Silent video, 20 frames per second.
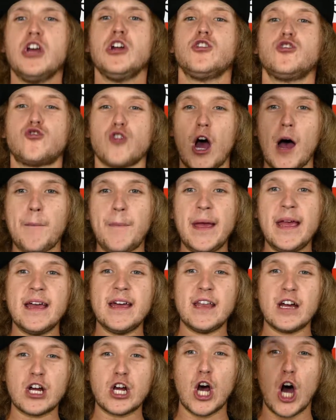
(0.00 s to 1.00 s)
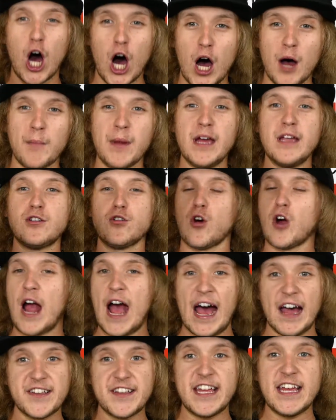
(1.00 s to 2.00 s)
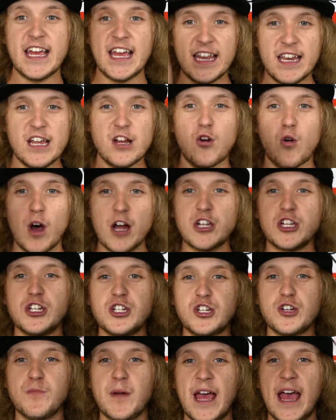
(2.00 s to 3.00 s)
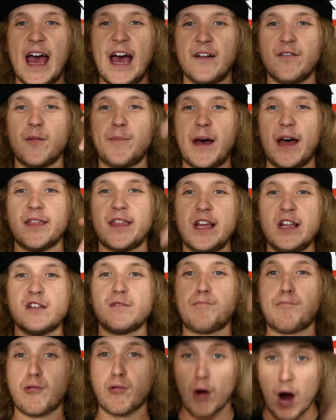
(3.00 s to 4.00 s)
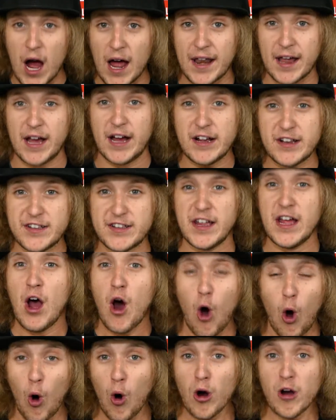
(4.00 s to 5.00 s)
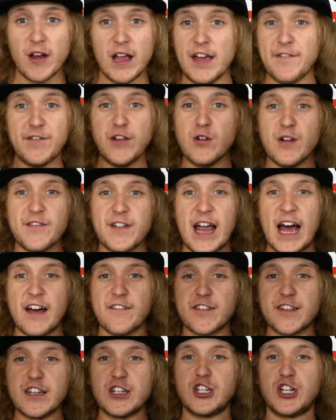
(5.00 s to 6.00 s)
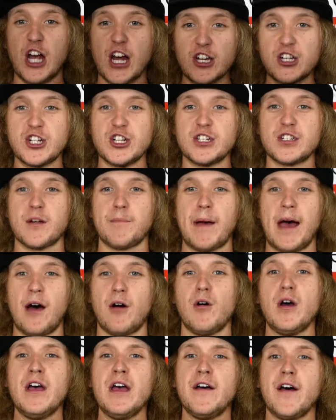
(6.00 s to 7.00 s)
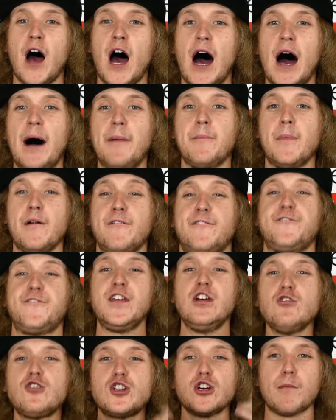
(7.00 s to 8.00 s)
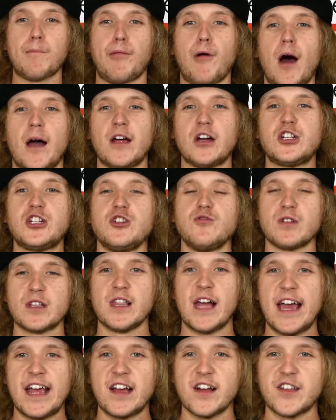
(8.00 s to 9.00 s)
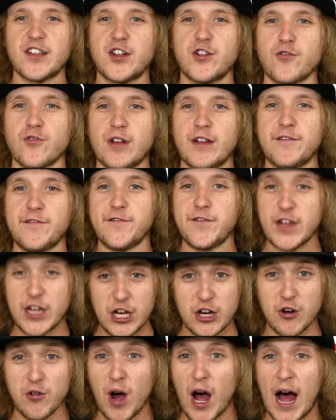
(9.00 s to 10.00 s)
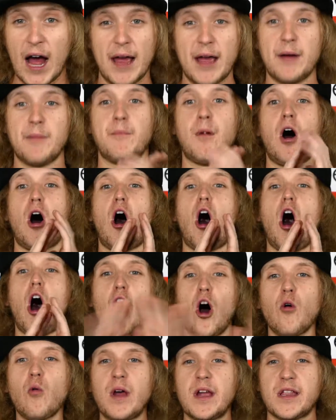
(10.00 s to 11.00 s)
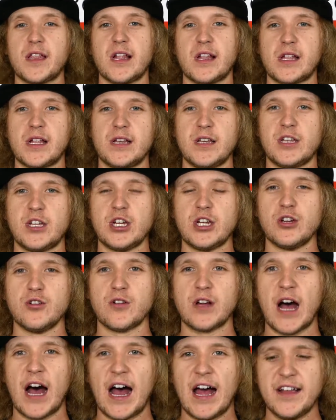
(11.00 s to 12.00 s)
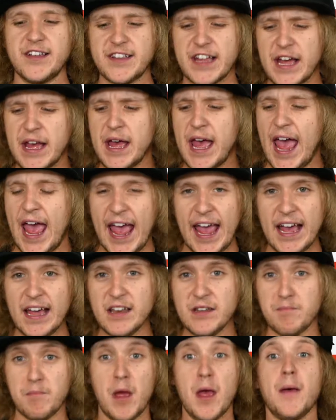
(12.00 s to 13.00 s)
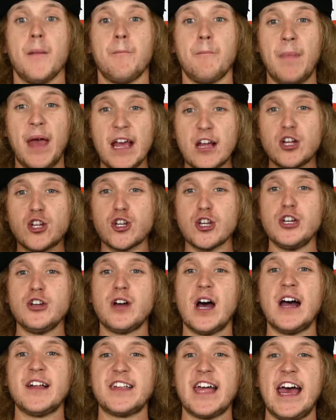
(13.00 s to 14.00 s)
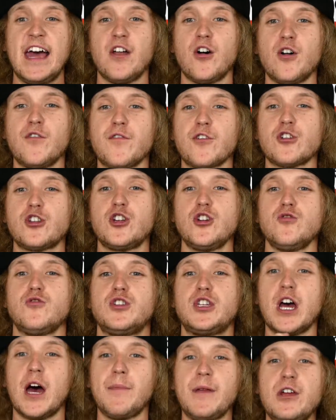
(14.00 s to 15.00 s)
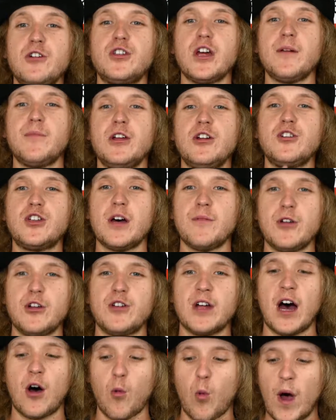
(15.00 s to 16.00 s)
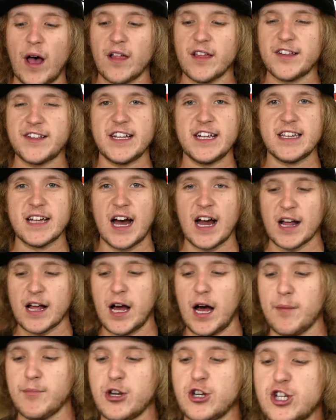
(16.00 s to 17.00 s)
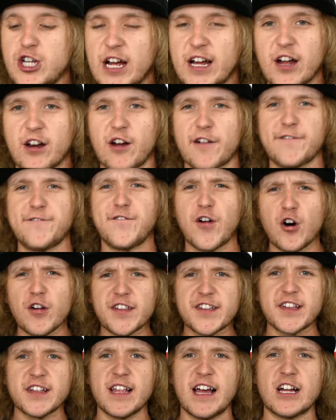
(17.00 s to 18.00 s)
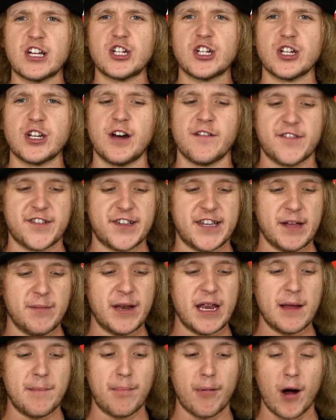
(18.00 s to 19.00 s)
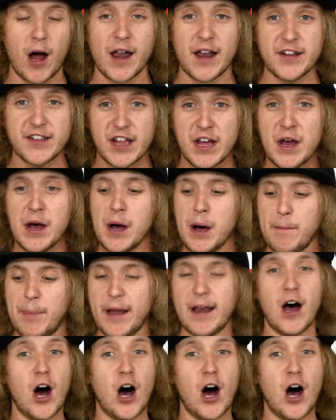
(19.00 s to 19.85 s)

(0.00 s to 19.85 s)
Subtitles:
dropping in a comment or asking any questions you may have about these products, or if you even have suggestions about future products you would like us to review, I am always listening to you guys. And make sure you guys head over to www.wellisy.com to check out our full selection of CBD products, but